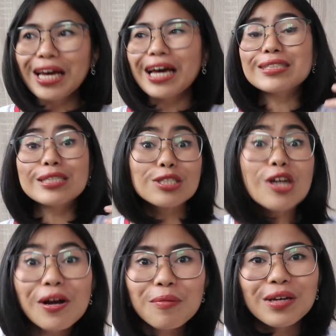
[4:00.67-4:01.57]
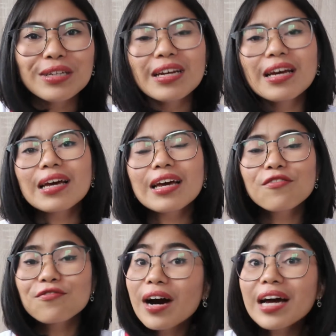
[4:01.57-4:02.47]
and determined
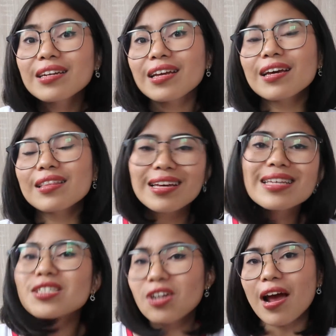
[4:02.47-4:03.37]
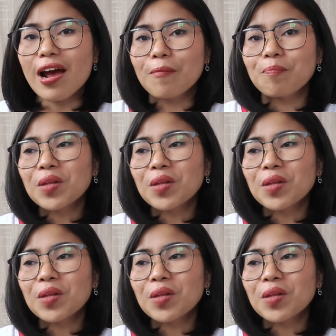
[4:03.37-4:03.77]
in finding the Easter egg.